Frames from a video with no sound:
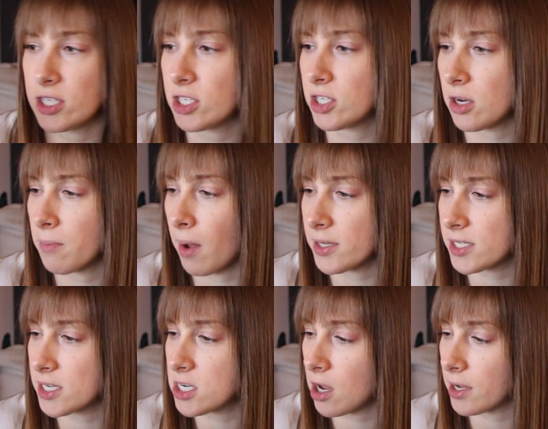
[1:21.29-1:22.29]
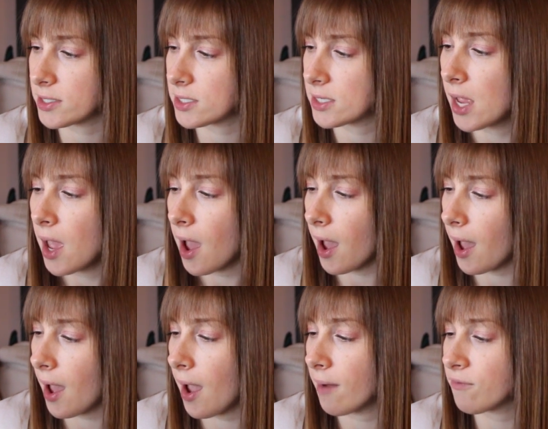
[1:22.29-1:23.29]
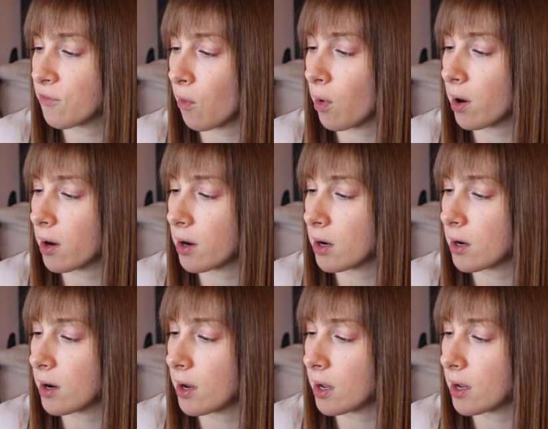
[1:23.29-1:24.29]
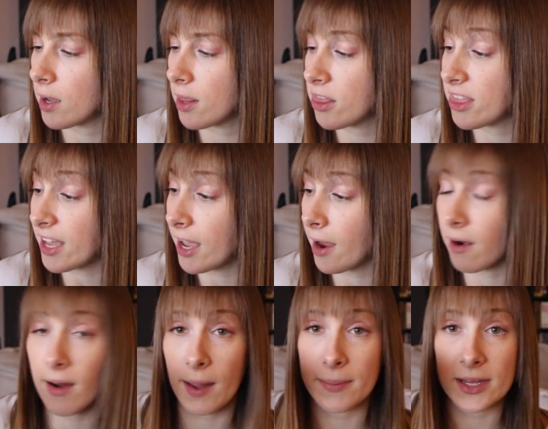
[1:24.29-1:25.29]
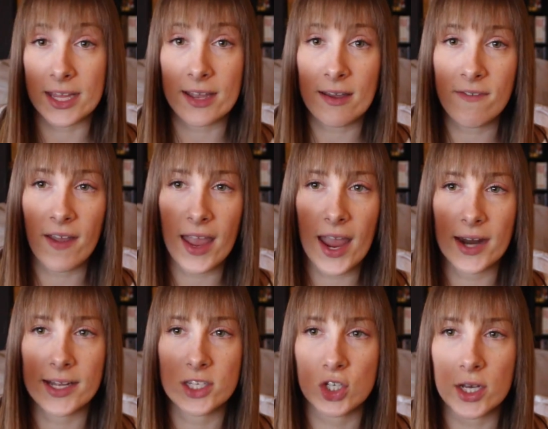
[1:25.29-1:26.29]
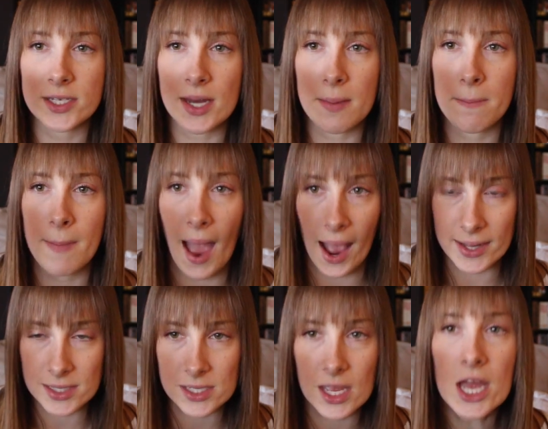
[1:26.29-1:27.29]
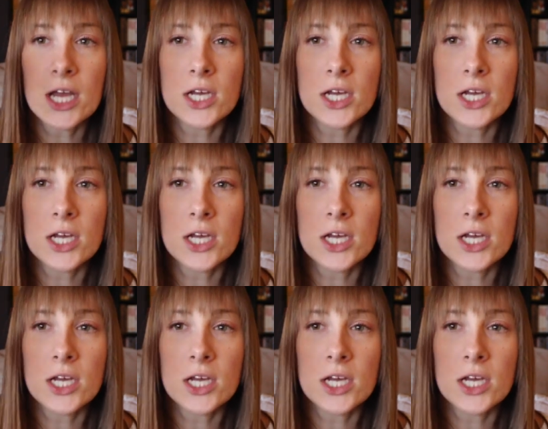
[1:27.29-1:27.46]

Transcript: This is their Masquintances for thick hair, I believe, and it's just a mask.